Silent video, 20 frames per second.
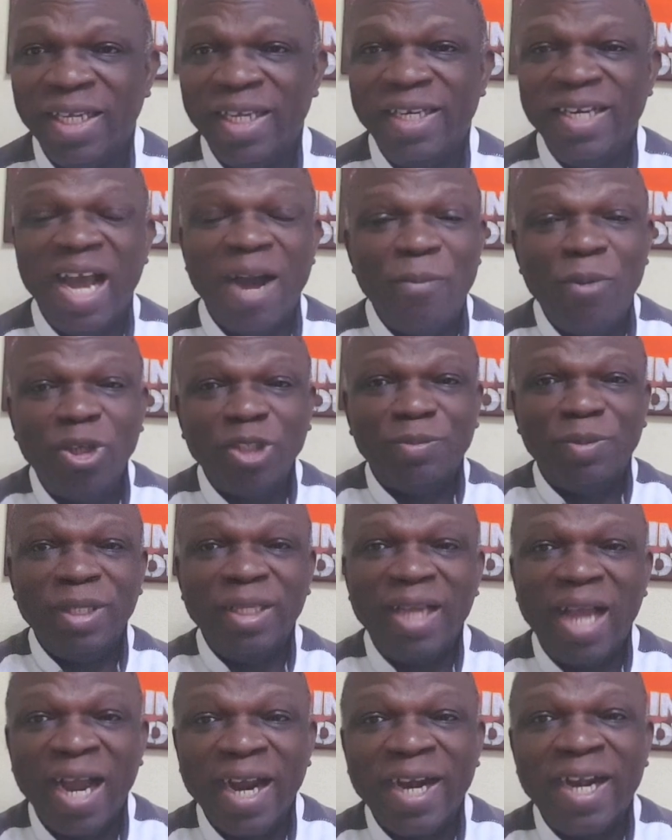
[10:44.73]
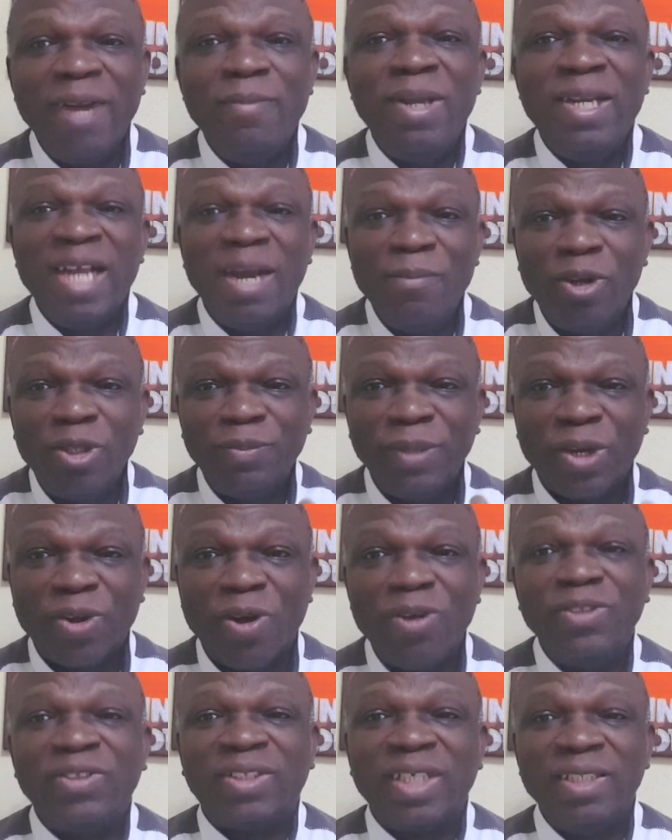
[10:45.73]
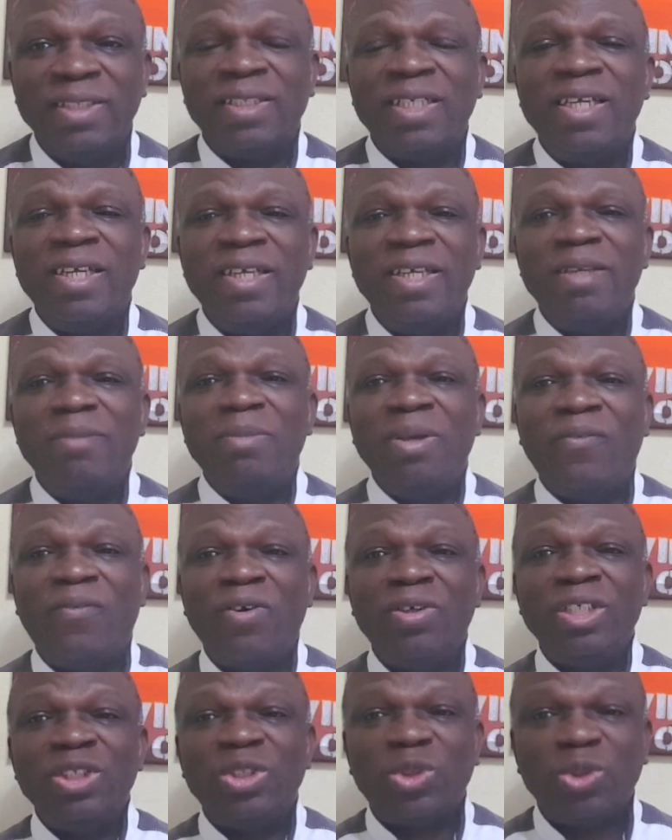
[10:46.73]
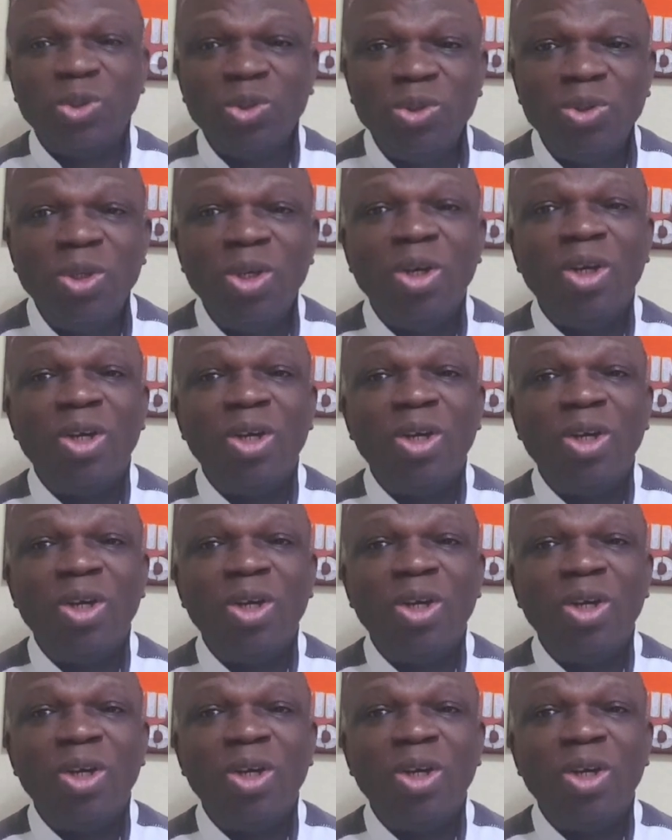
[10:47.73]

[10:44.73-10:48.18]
There must be agreement, there must be consent before the two